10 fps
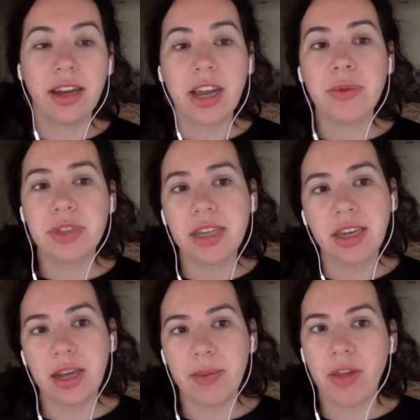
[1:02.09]
And I was
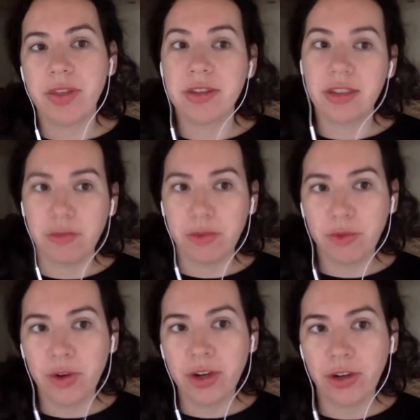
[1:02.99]
thinking about this even
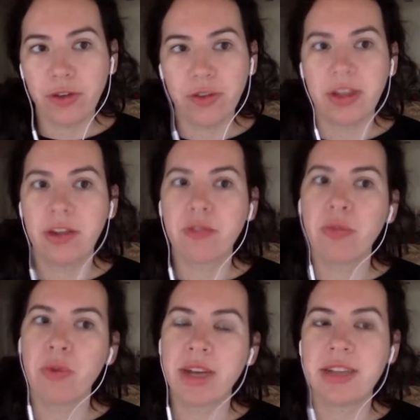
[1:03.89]
before COVID, of
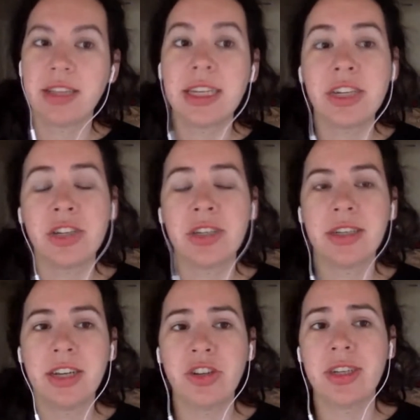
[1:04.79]
what is the
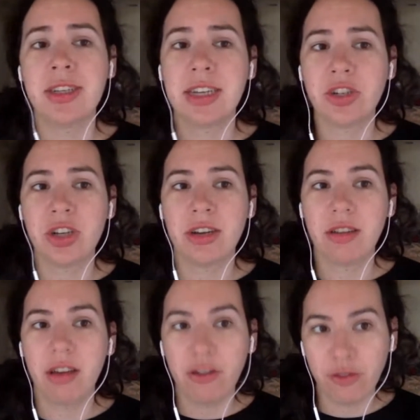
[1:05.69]

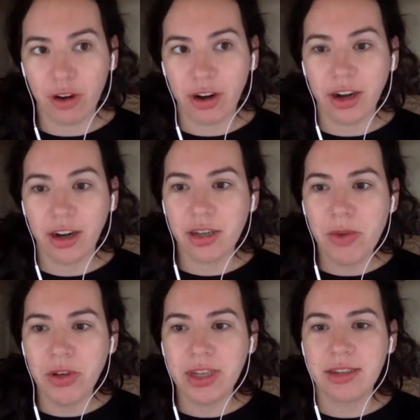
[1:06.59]
digitization of our
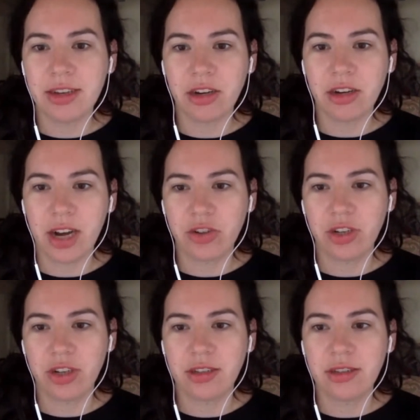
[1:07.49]
communities and
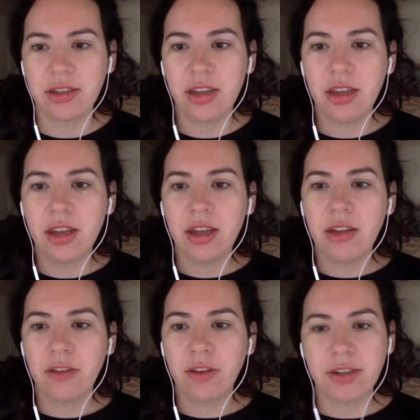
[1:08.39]
interactions.
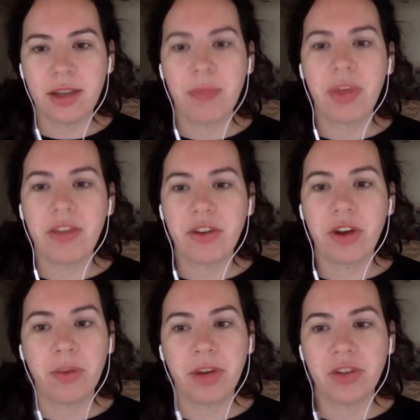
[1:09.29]
For example, I have an
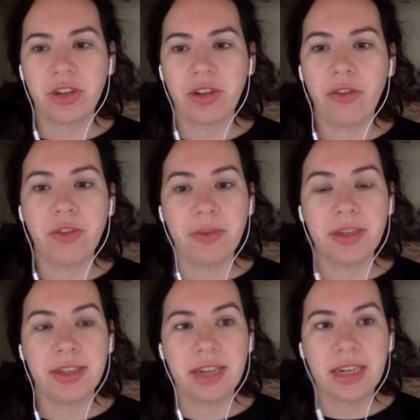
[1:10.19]
art project called
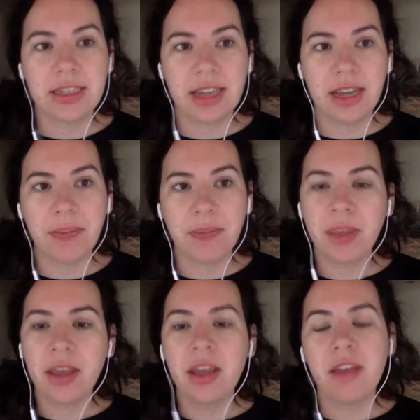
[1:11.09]
Feminist Dataset.